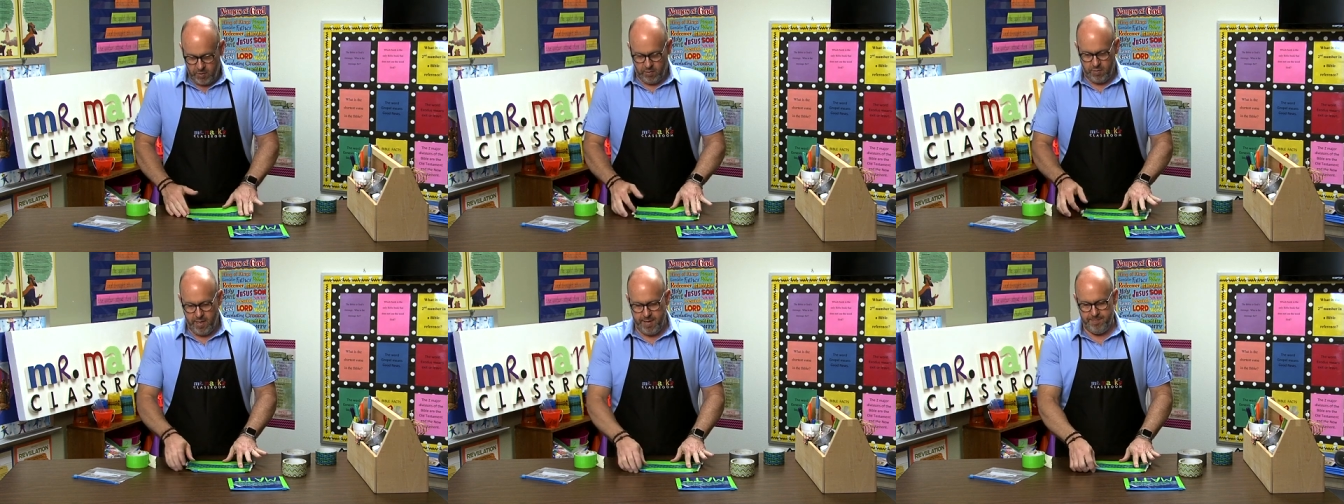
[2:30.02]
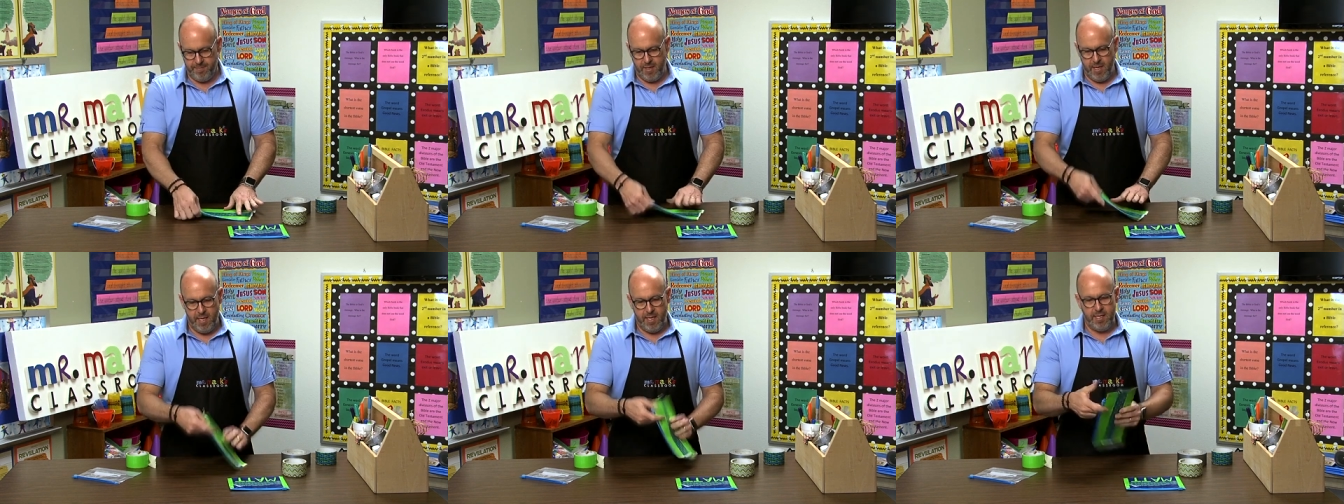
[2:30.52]
Great.
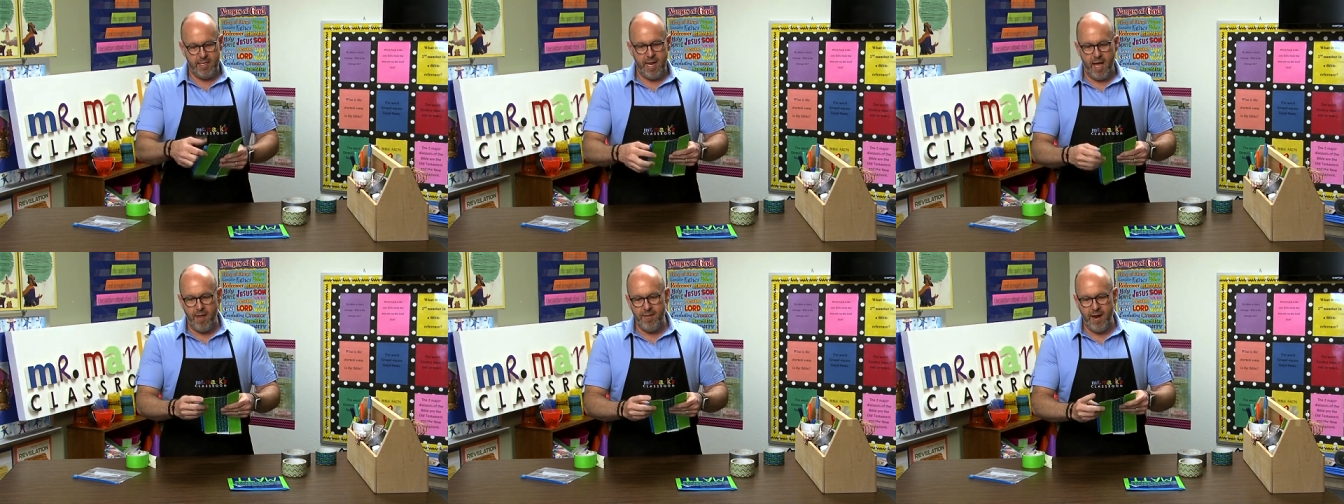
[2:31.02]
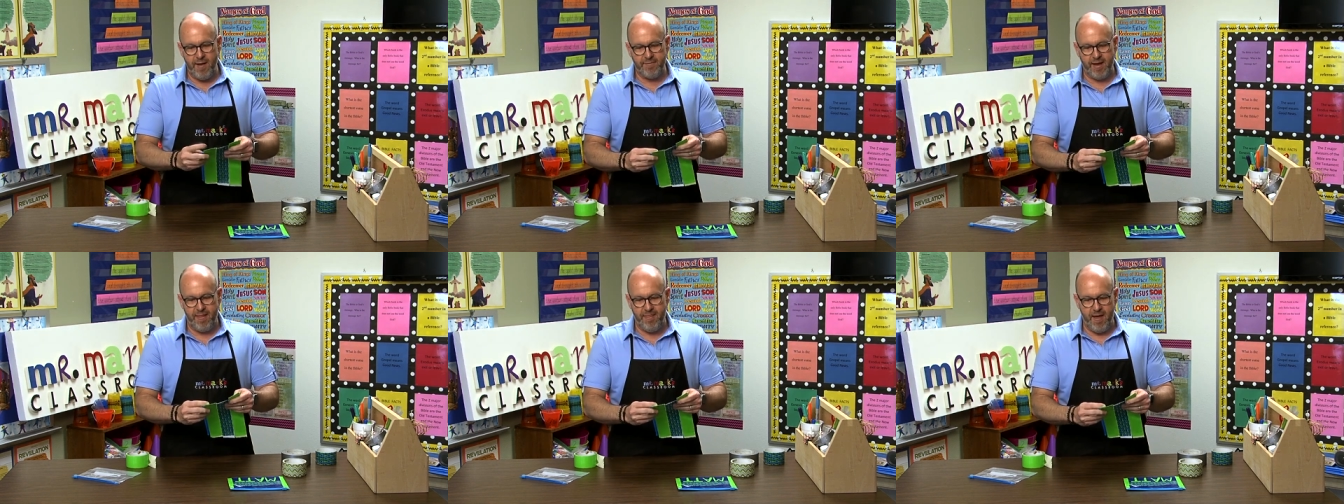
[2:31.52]
Now that I've
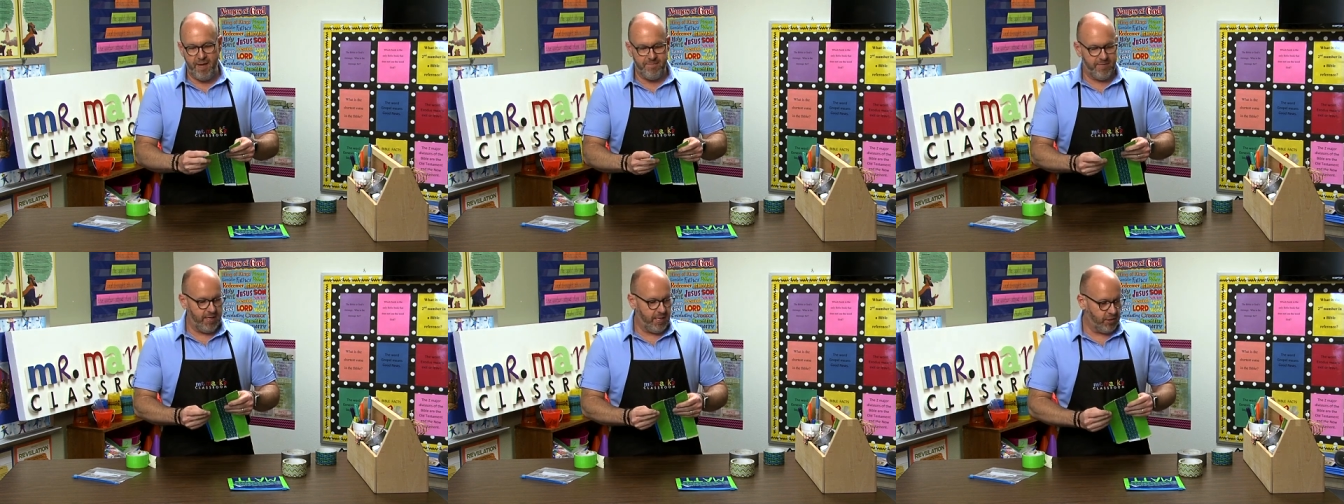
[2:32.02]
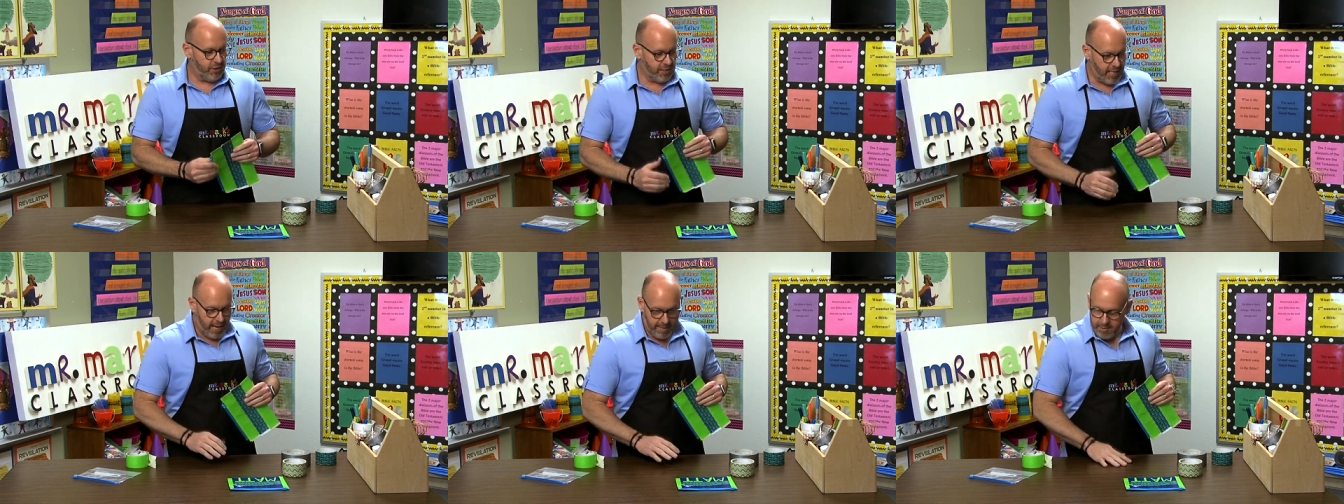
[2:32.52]
got that finished,
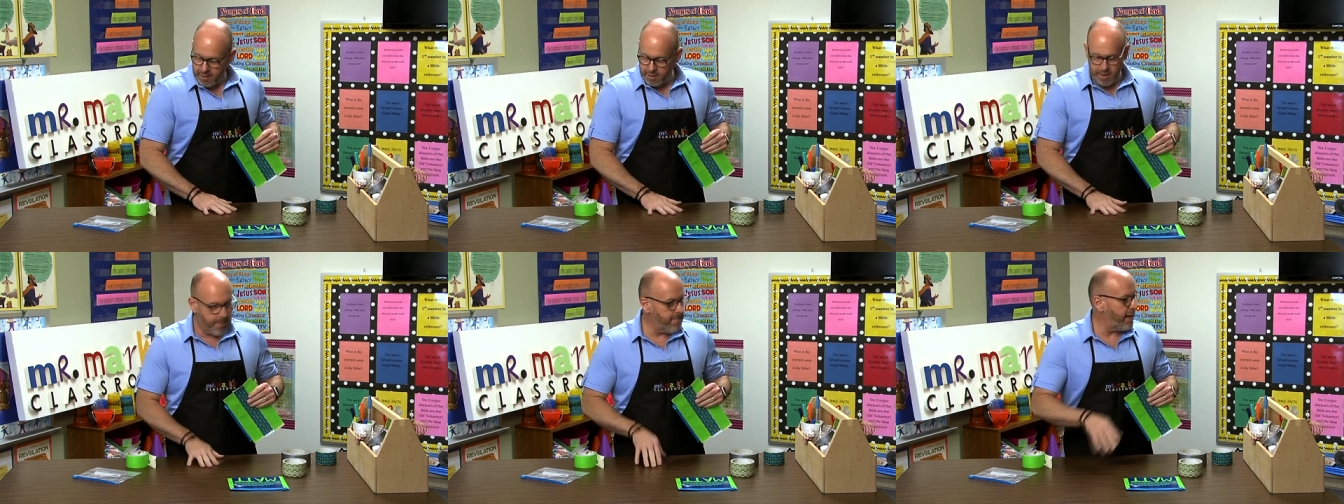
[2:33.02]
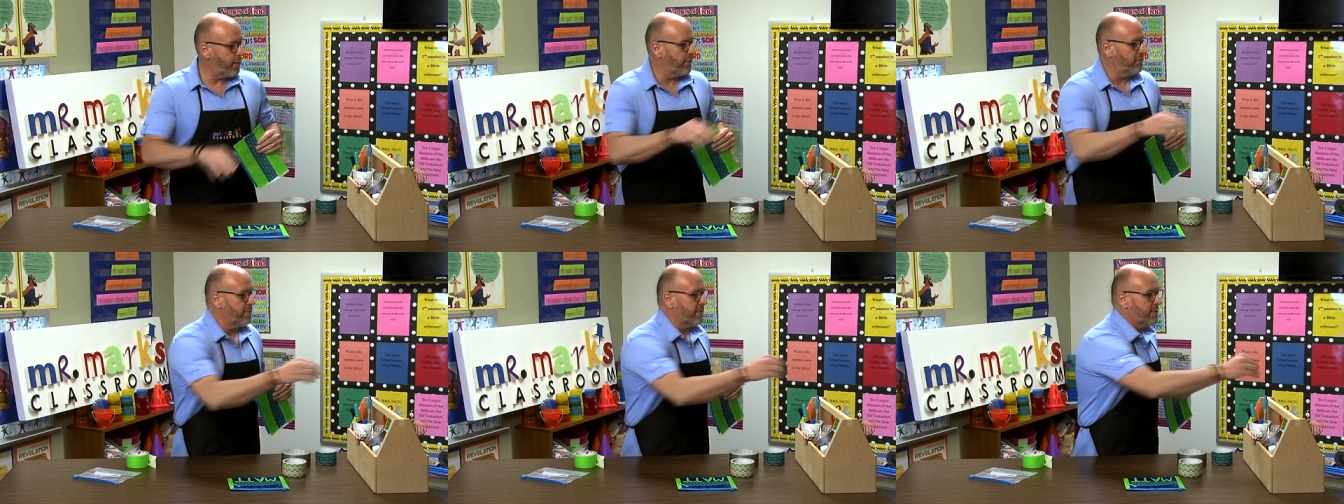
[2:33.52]
I'm gonna come back
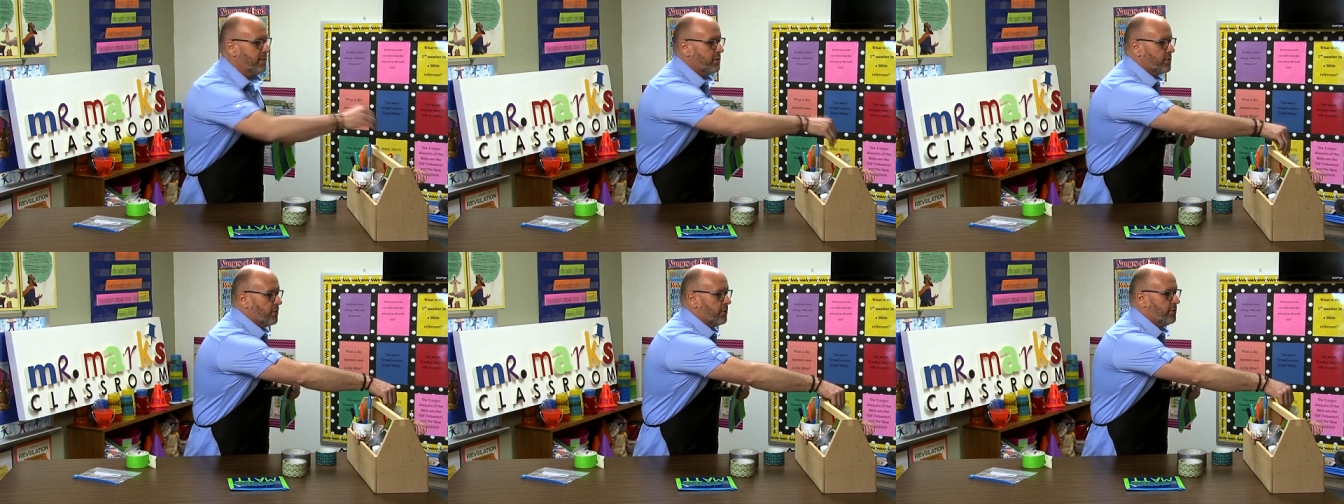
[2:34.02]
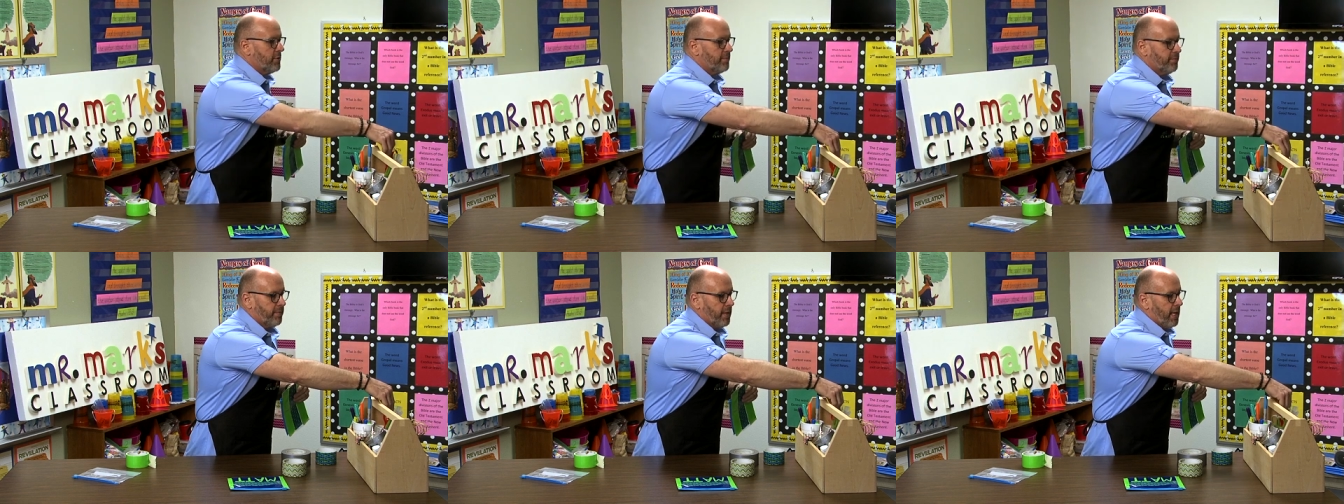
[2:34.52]
with my scissors
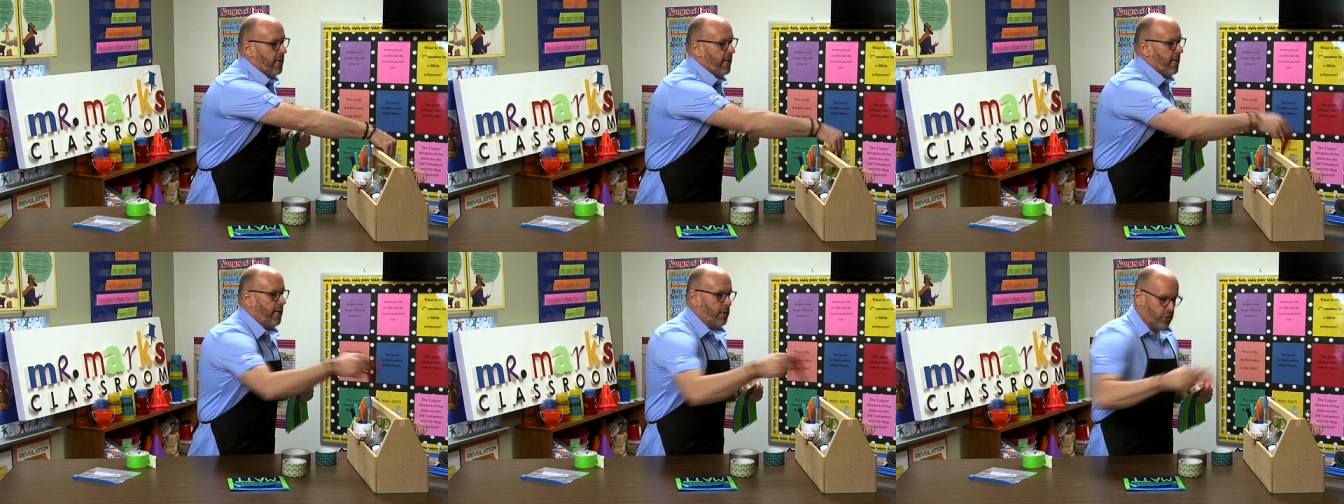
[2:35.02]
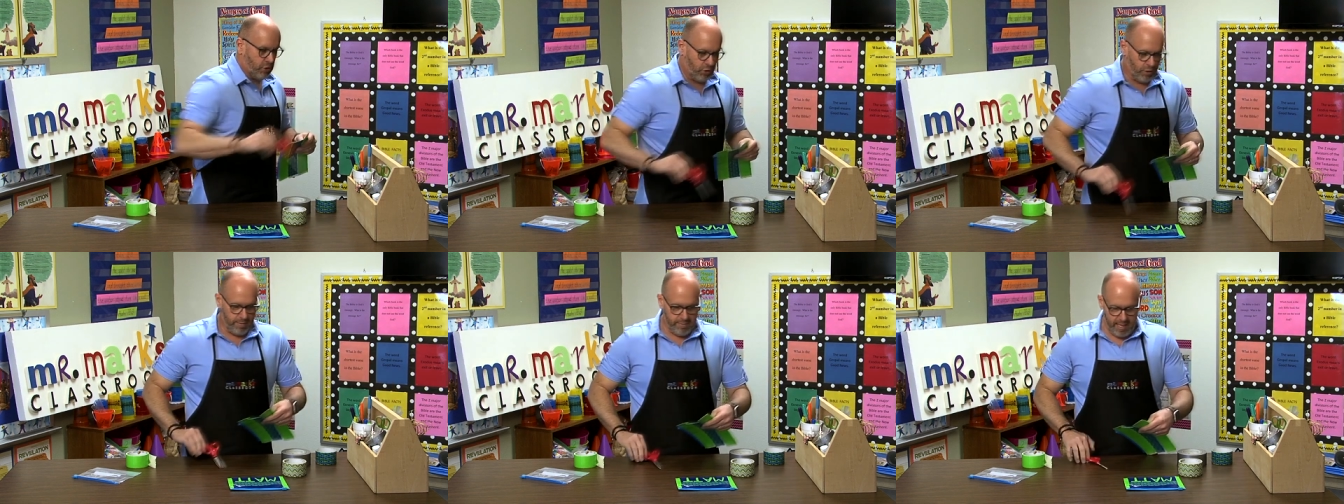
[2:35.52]
and
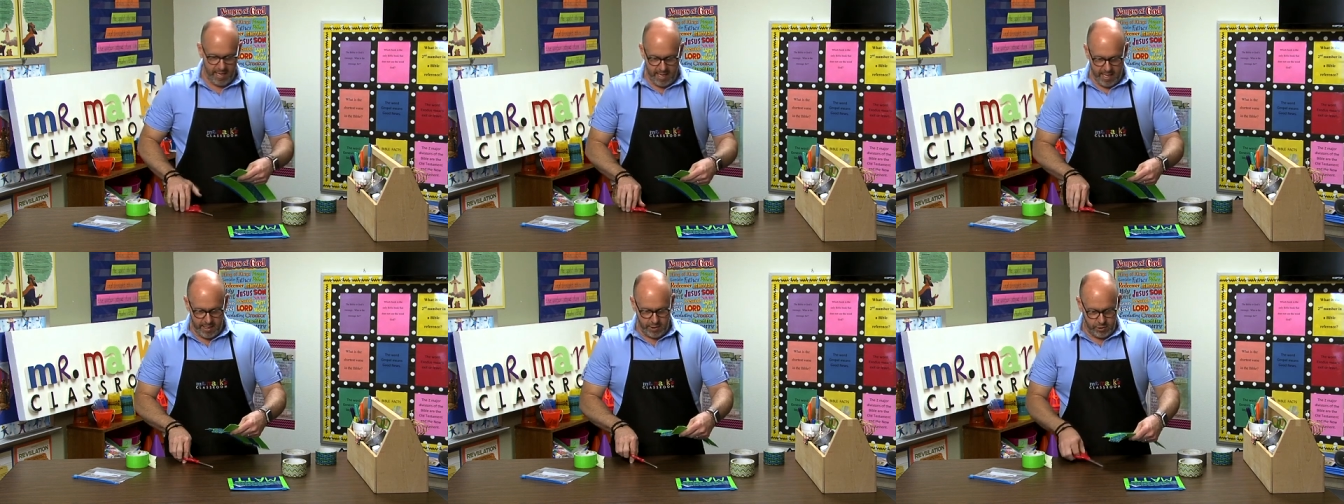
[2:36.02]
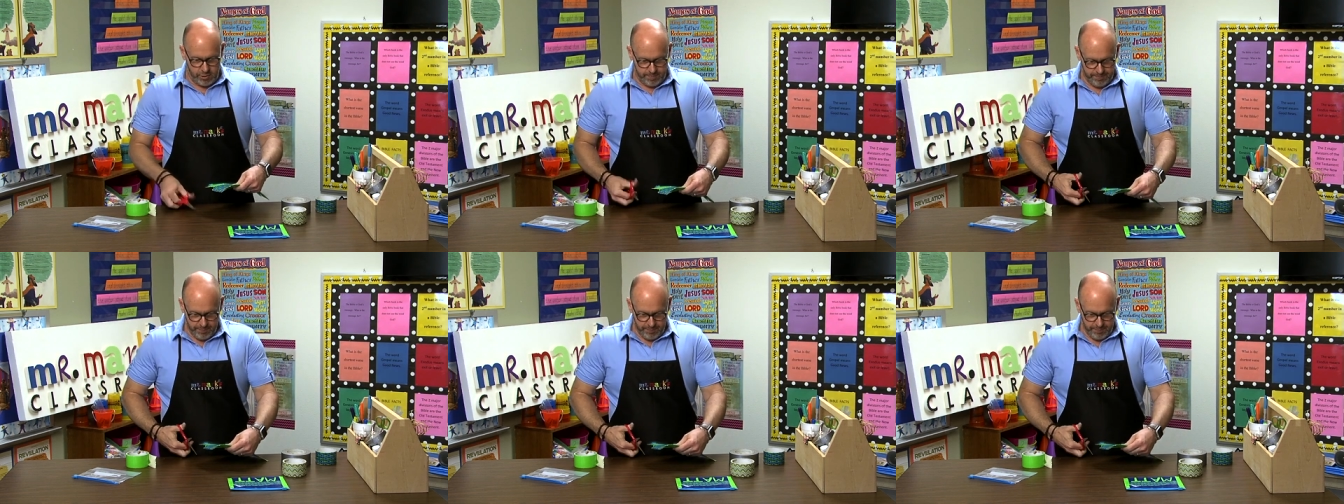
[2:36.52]
trim the edge.